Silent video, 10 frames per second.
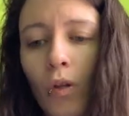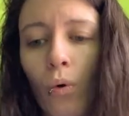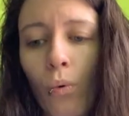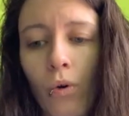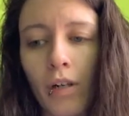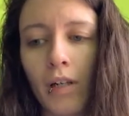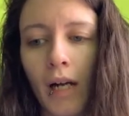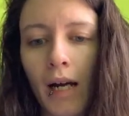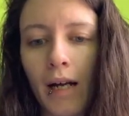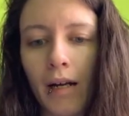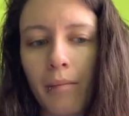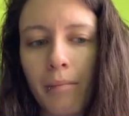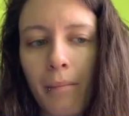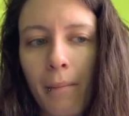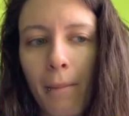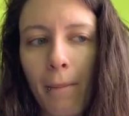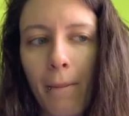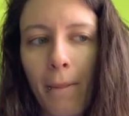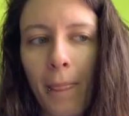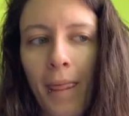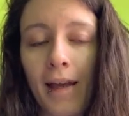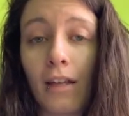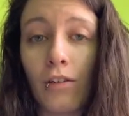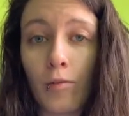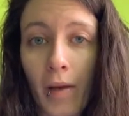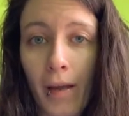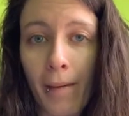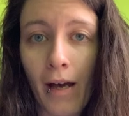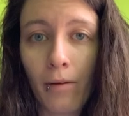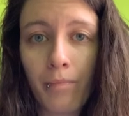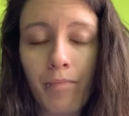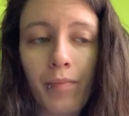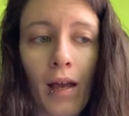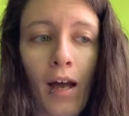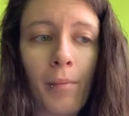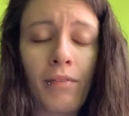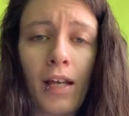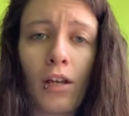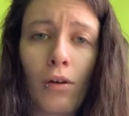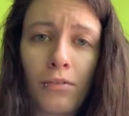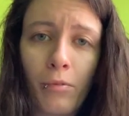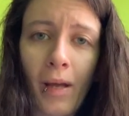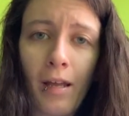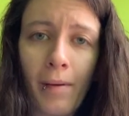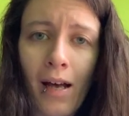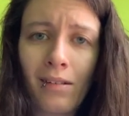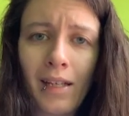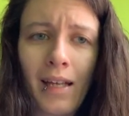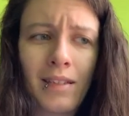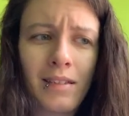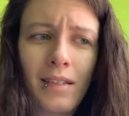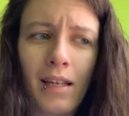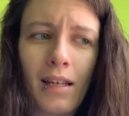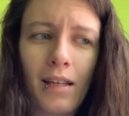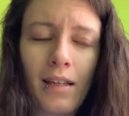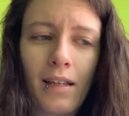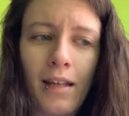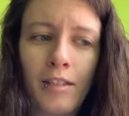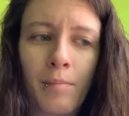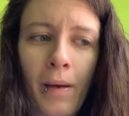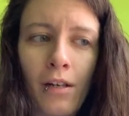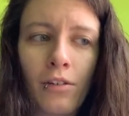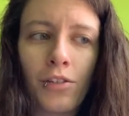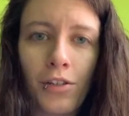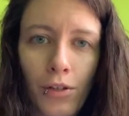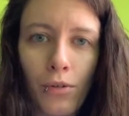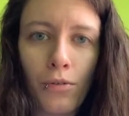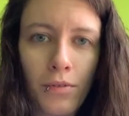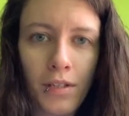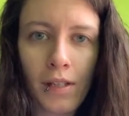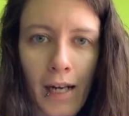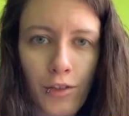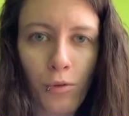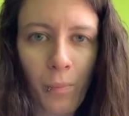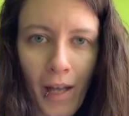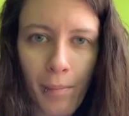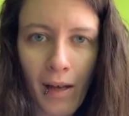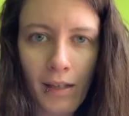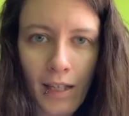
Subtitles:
or they can use PayPal. If they go through PayPal, it's better to use their actual PayPal